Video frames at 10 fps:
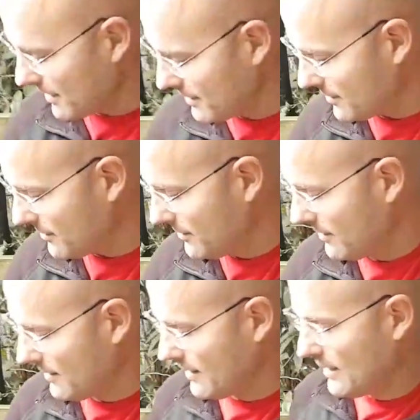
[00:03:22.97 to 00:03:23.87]
you do
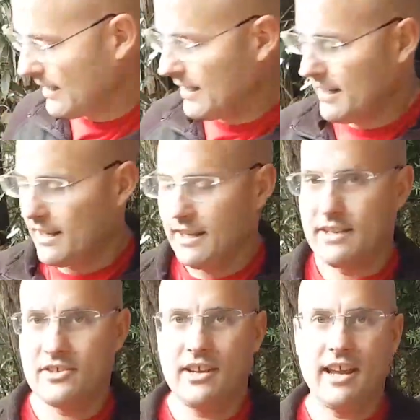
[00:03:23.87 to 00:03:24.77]

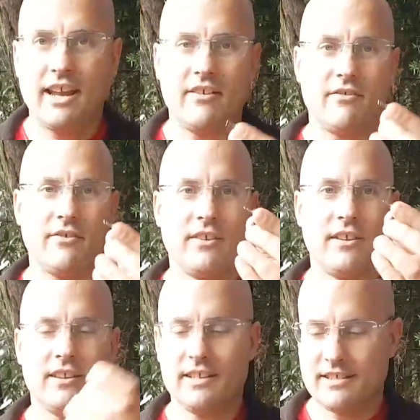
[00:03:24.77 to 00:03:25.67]
is you have
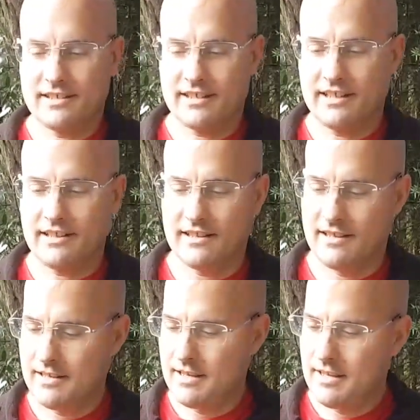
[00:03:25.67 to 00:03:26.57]
this little
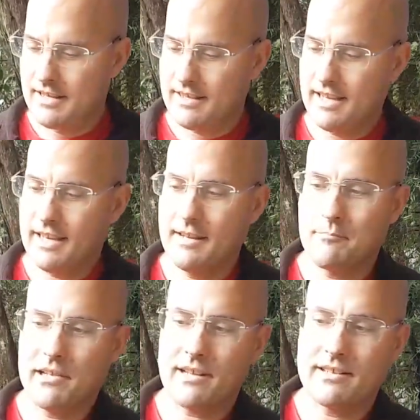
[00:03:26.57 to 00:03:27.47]
thing
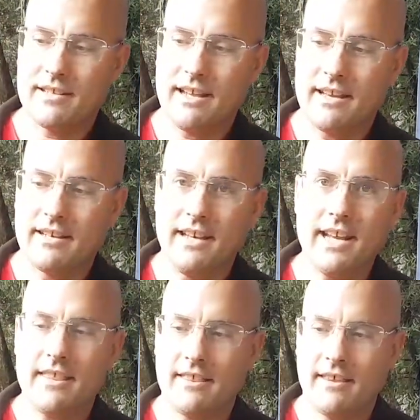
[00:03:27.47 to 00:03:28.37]
plugs in
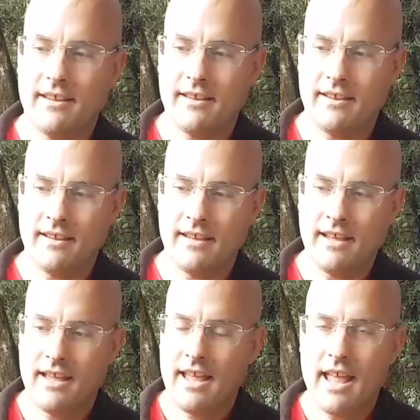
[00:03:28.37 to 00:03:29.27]
underneath,
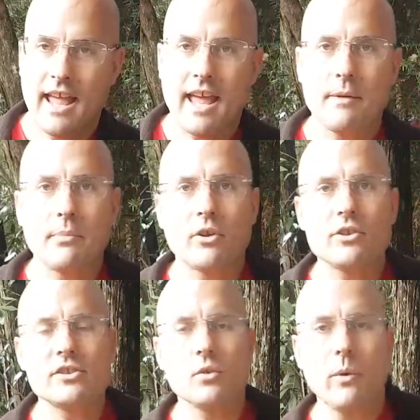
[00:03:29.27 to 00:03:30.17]
and
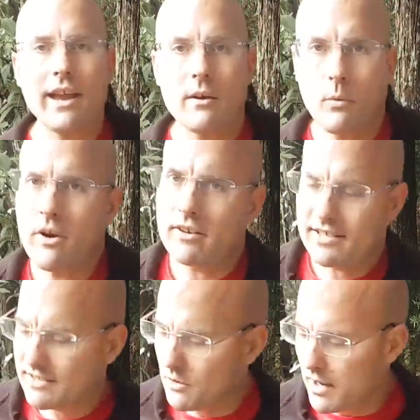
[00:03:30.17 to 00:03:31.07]
because the way it works,
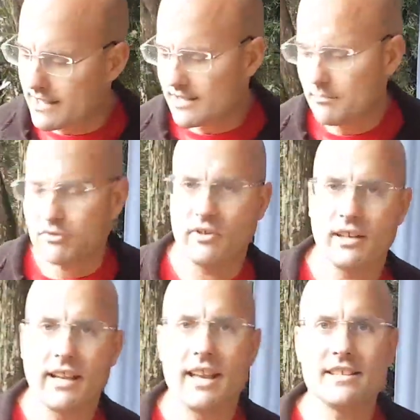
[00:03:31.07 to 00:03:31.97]
it's quite simple
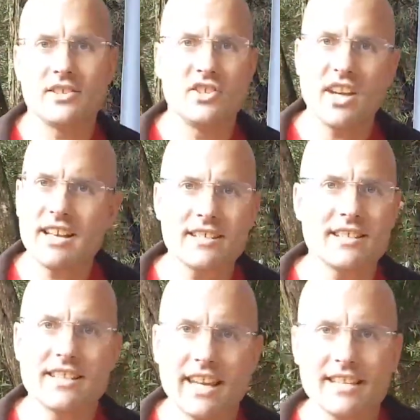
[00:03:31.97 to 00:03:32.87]
really. It's
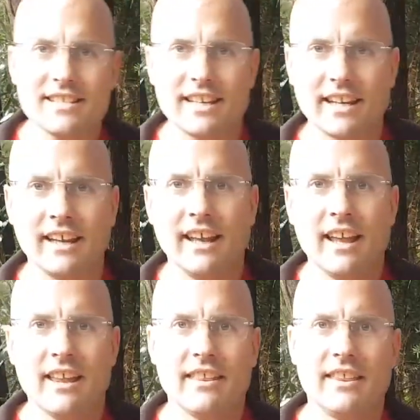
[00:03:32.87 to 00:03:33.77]
just testing
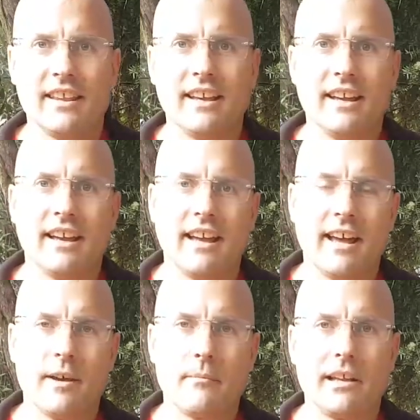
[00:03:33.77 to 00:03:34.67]
the
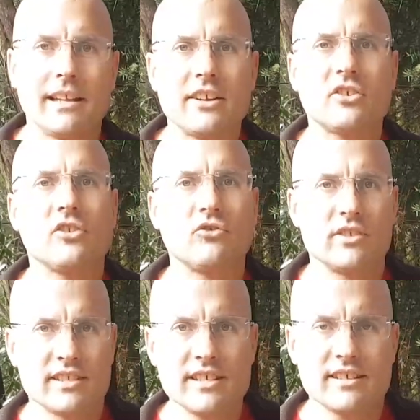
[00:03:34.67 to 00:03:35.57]
electrical
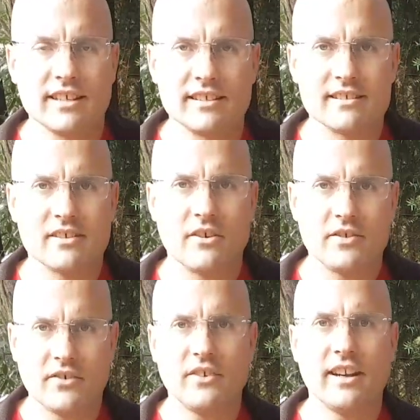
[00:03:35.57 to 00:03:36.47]
resistance of
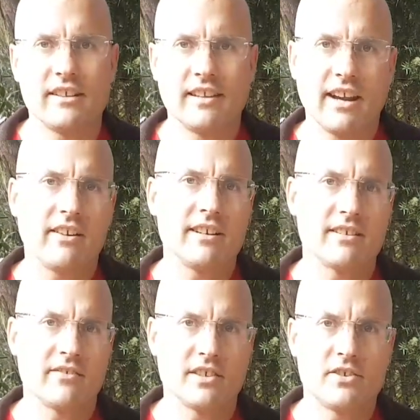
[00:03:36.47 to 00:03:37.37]
different areas
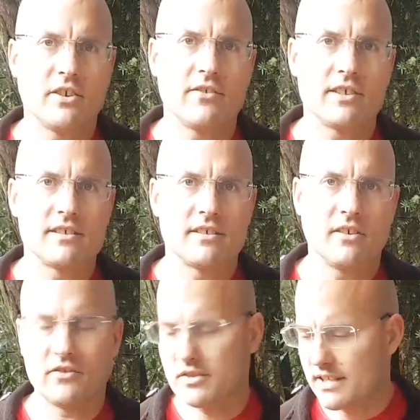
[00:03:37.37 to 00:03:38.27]
of the surface
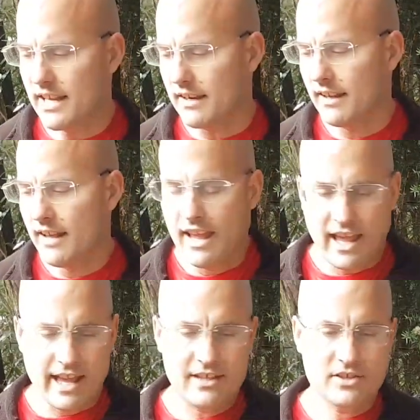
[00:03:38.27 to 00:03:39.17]
of your skin,
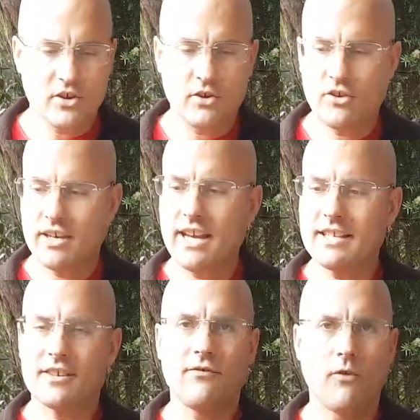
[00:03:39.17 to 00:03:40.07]
and so you need
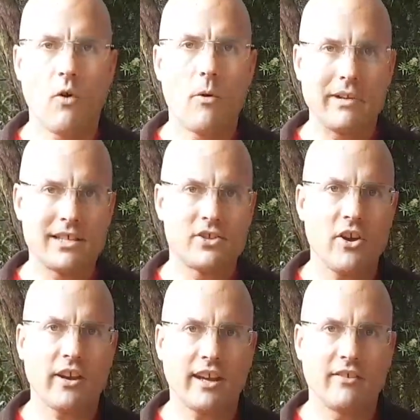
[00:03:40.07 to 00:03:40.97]
to form a
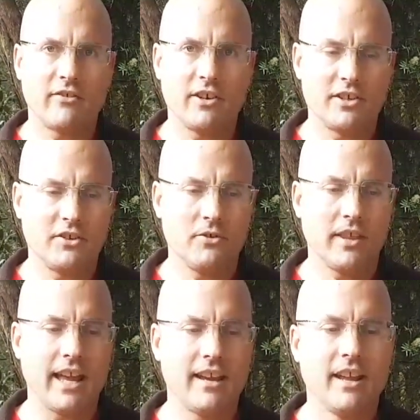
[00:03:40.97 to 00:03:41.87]
circuit for it to do
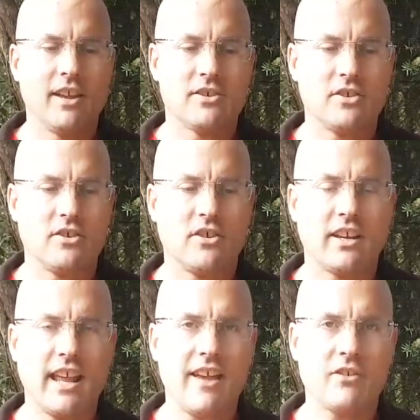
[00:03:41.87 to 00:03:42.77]
that. So you're
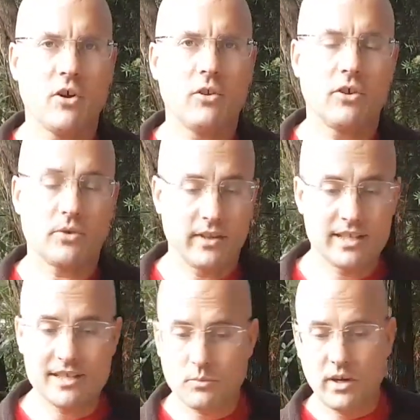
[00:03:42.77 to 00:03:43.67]
going to have to hold on to it, and
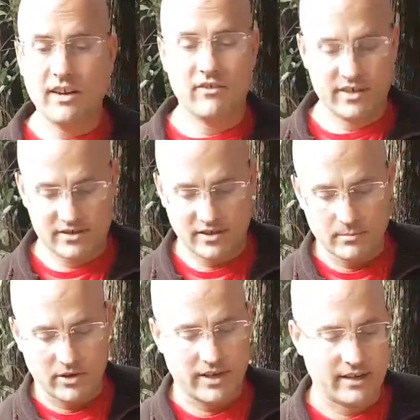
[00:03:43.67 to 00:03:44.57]
this is wherever it is on the
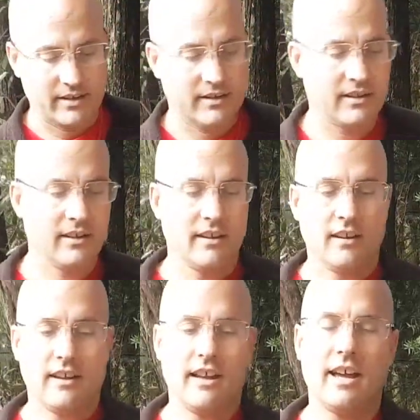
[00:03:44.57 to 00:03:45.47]
body,
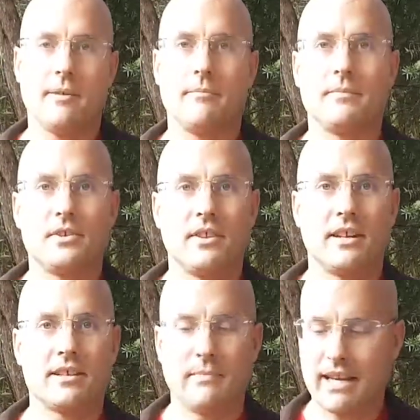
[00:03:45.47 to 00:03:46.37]
so
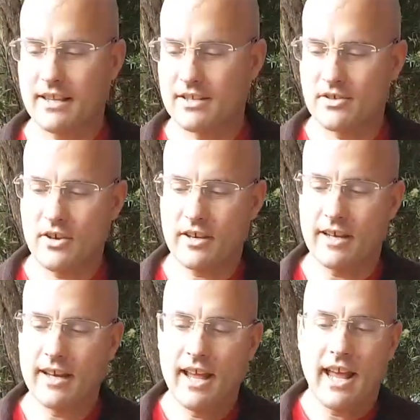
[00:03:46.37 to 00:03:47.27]
that it's making the
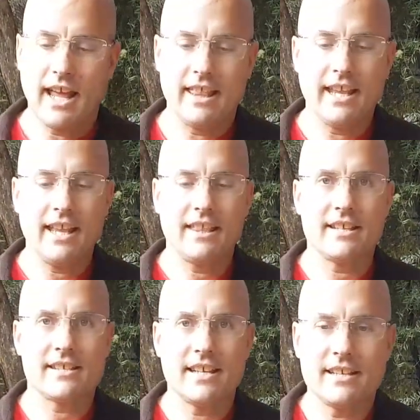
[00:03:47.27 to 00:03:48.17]
circuit. And then
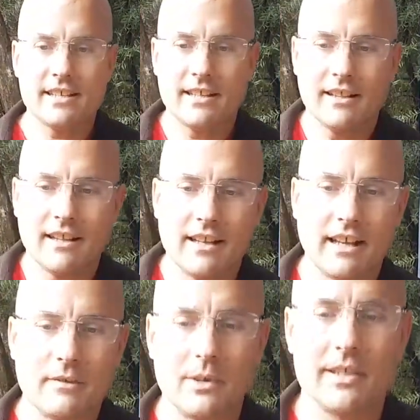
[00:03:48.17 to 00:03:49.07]
there's these little,
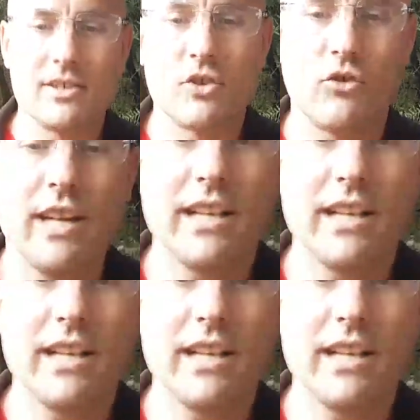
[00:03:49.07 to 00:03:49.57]
well, there's three